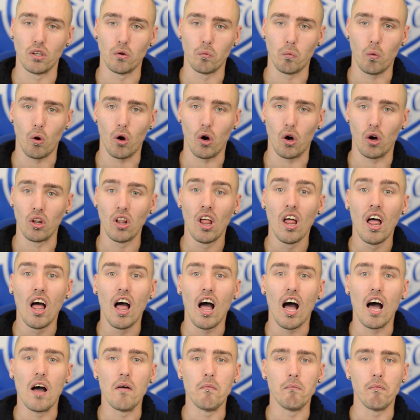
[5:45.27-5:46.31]
the wall
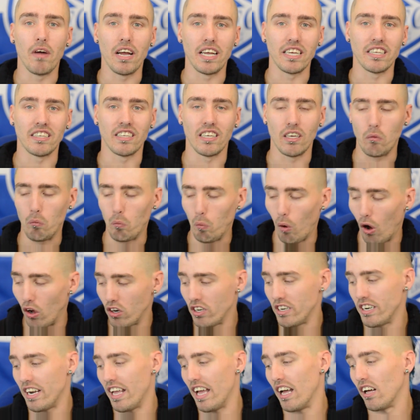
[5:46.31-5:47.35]
and makes it
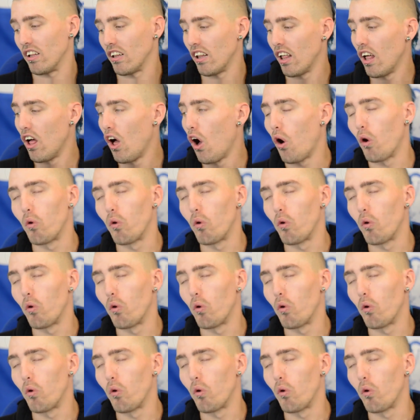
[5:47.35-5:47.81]
1-0.